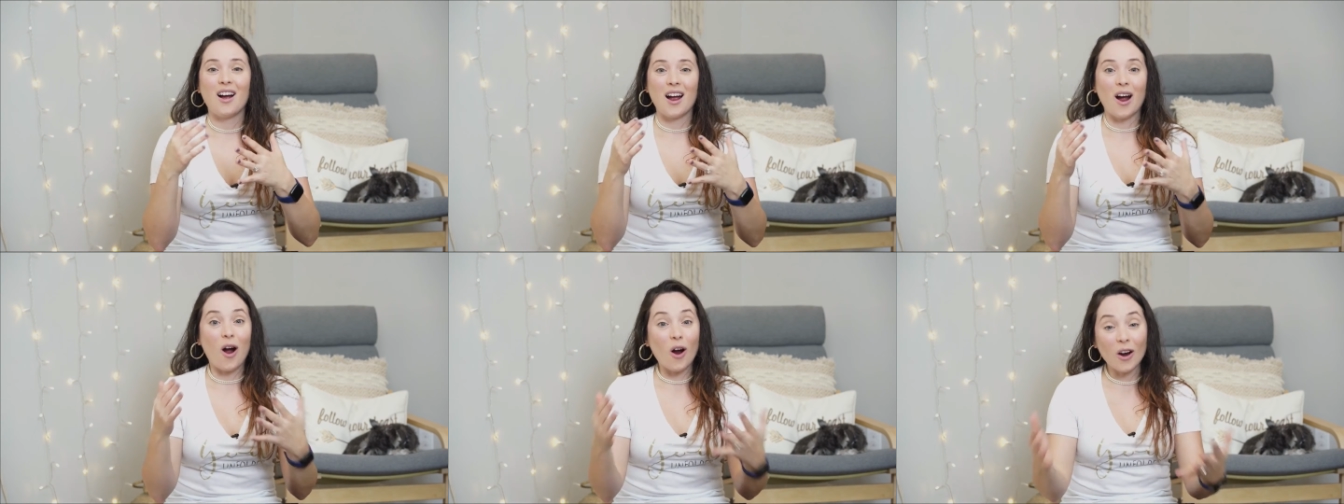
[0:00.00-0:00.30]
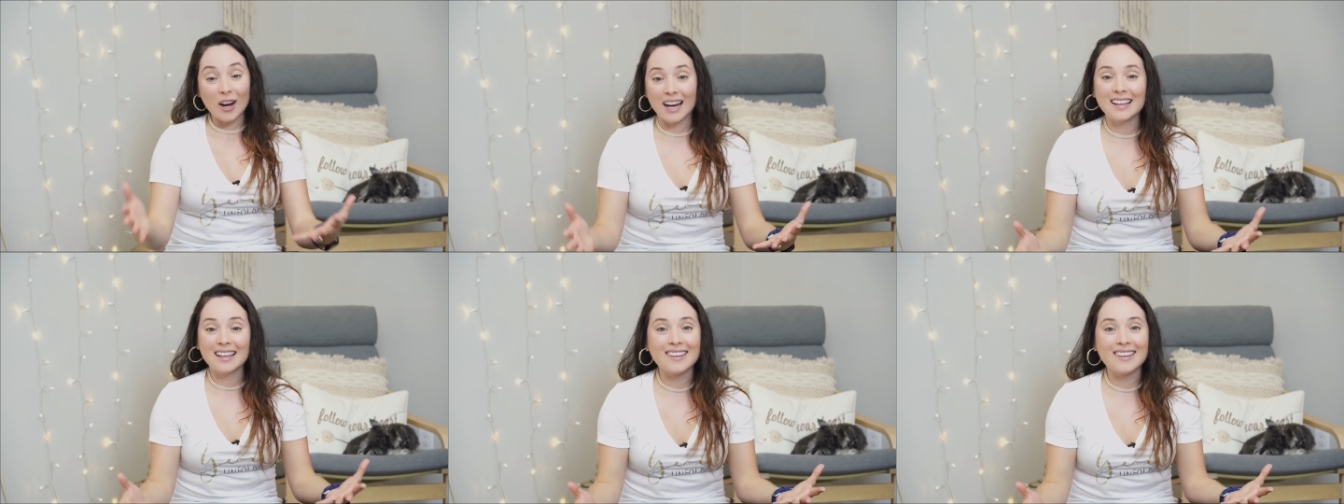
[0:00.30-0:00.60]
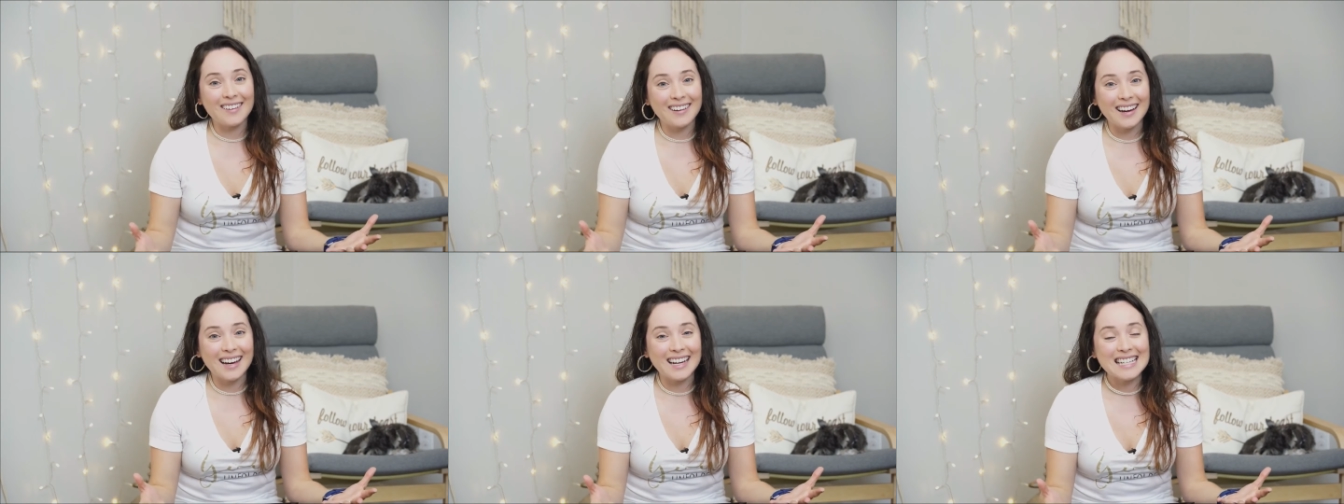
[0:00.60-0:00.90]
Are
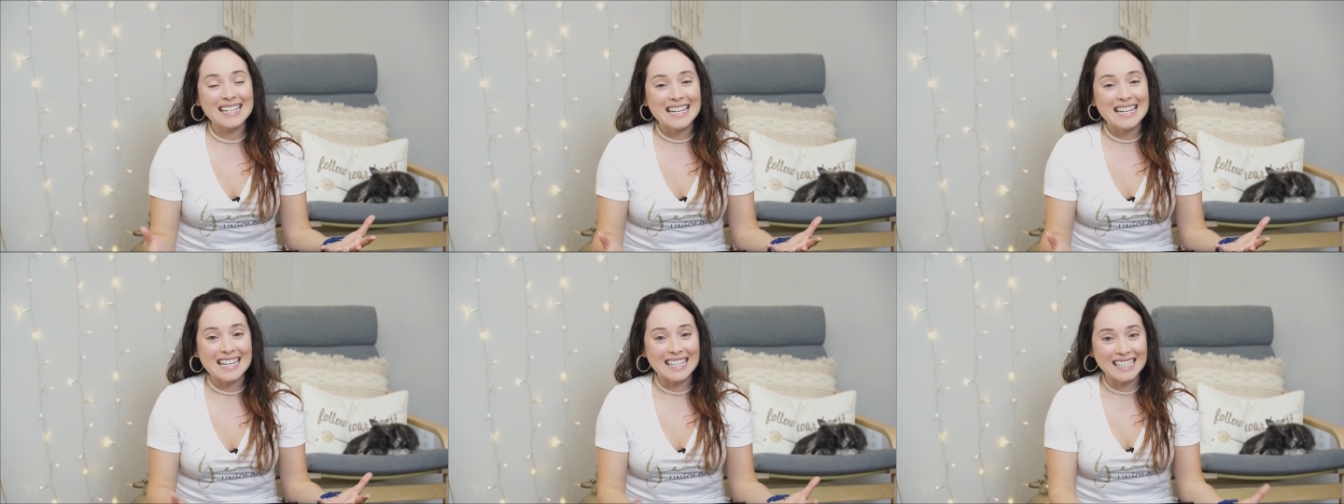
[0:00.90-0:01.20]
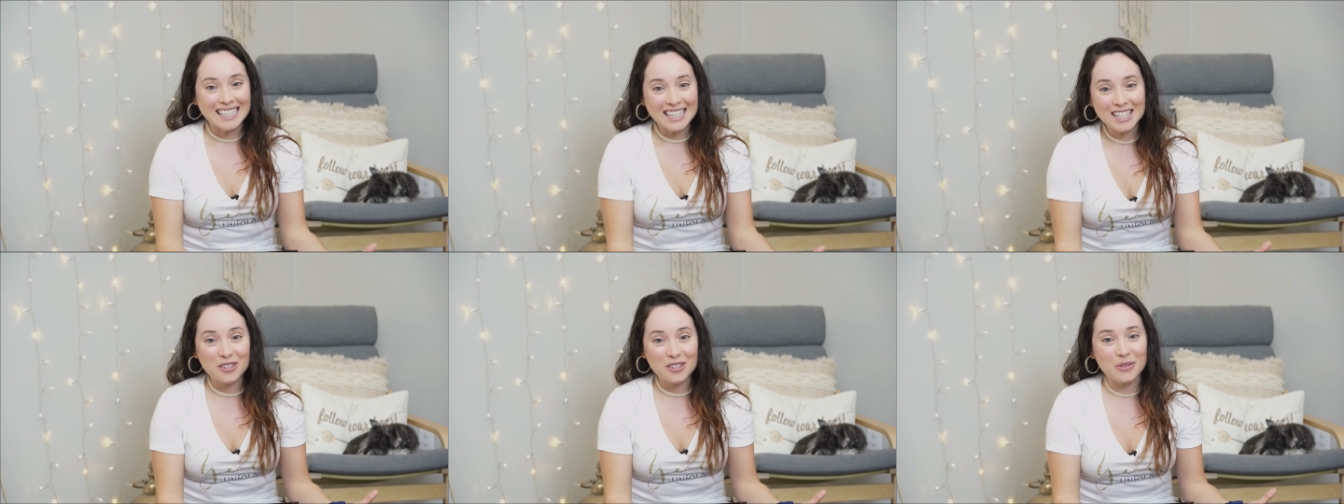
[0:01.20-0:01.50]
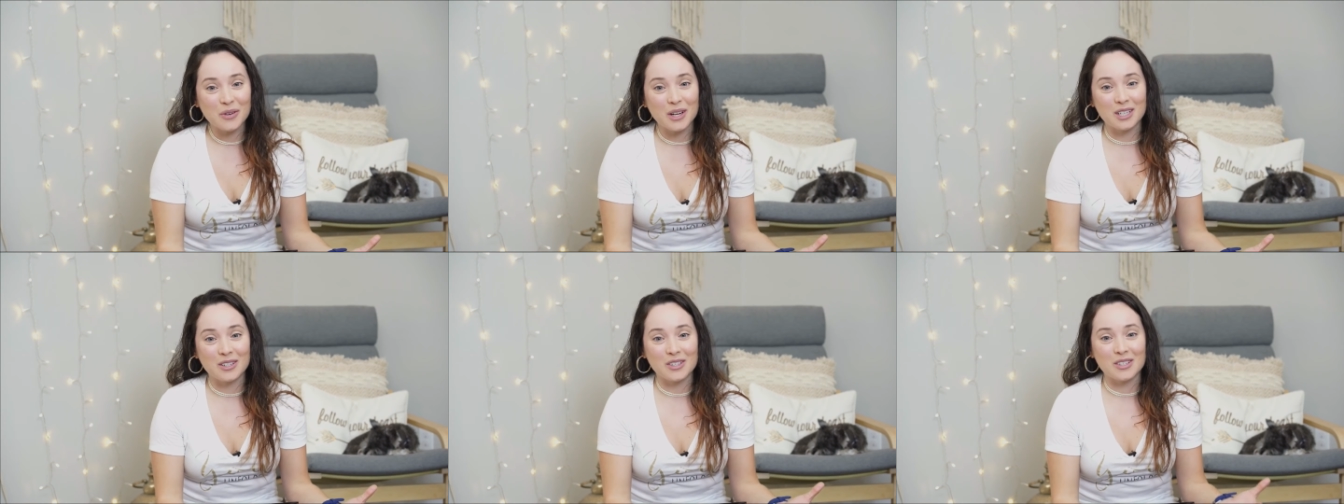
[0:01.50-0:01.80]
there any
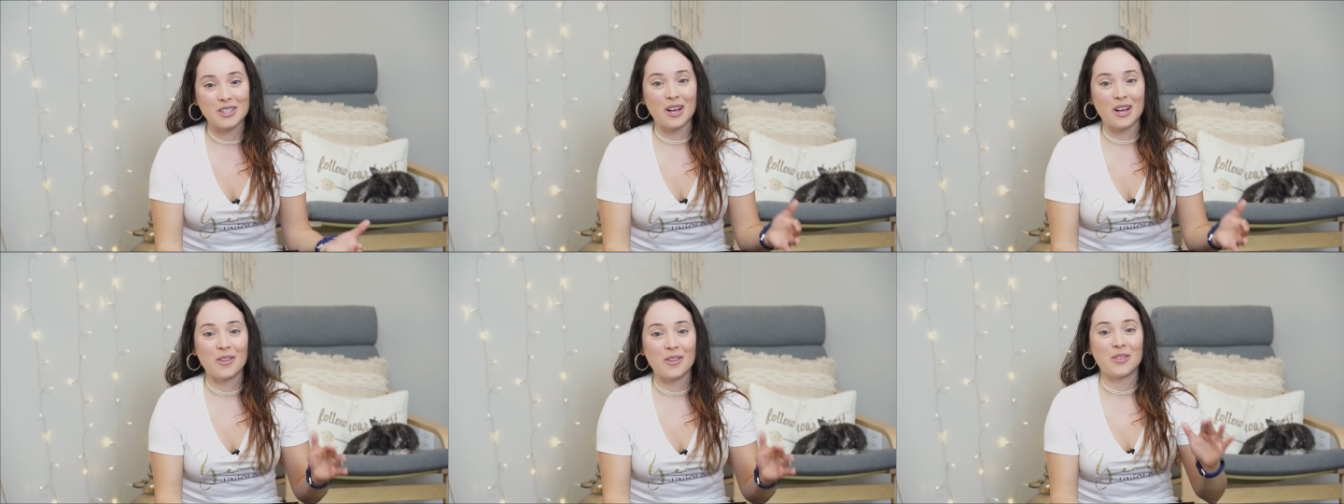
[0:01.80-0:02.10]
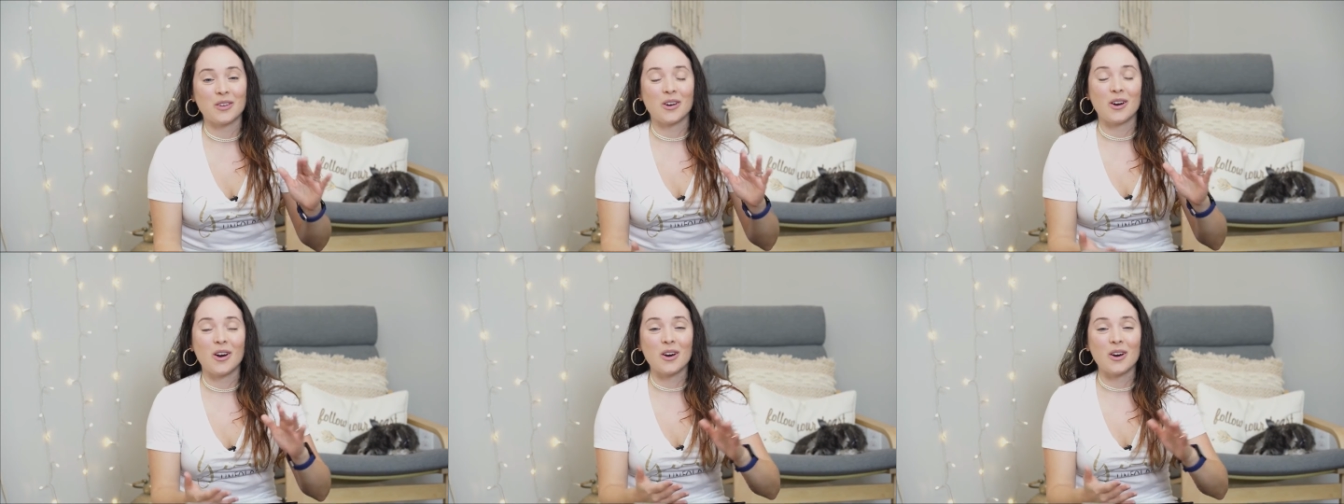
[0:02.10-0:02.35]
integrators out there?